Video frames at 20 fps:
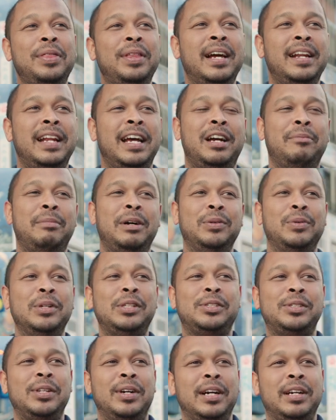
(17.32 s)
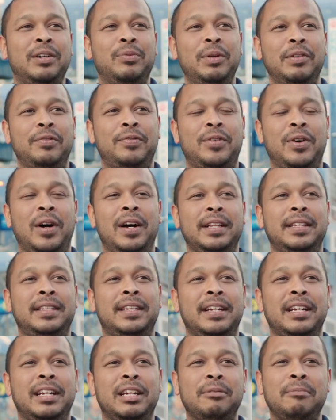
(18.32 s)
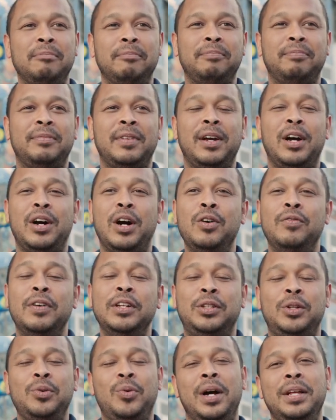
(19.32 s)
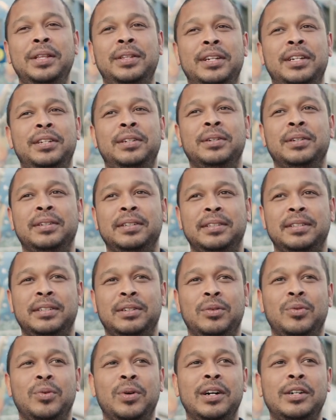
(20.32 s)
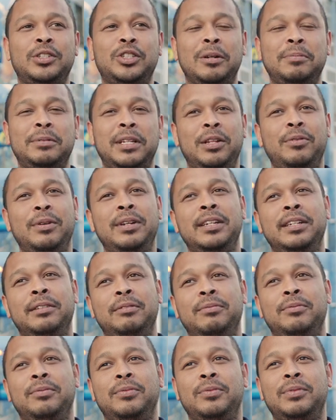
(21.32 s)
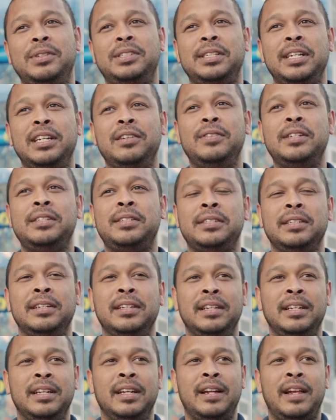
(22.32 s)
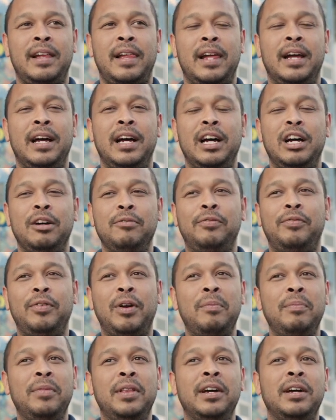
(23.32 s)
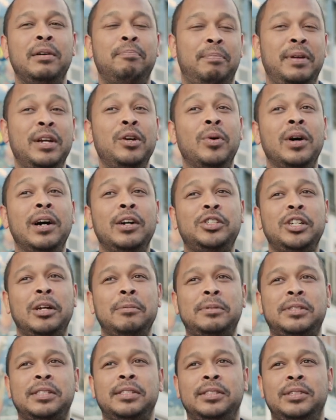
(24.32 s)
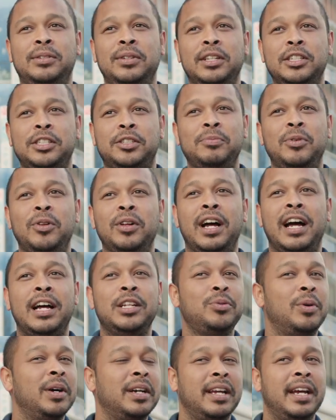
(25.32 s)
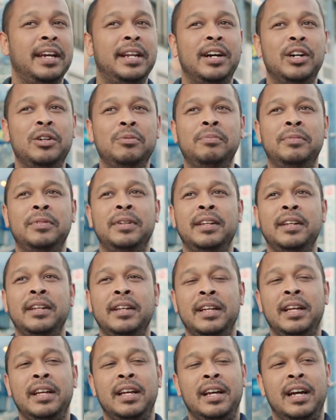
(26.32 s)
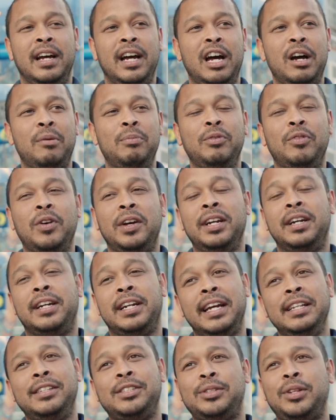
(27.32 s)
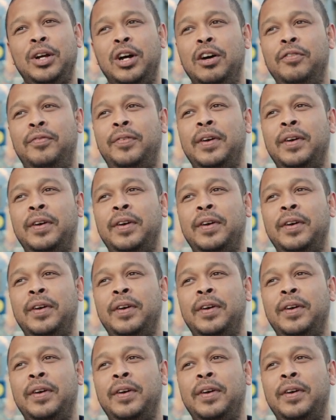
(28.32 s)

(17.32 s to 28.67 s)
thing I like about Woodstock, we've got over 200 workshops that we service. From the big workshops to the small guys working at home. We've got a great staff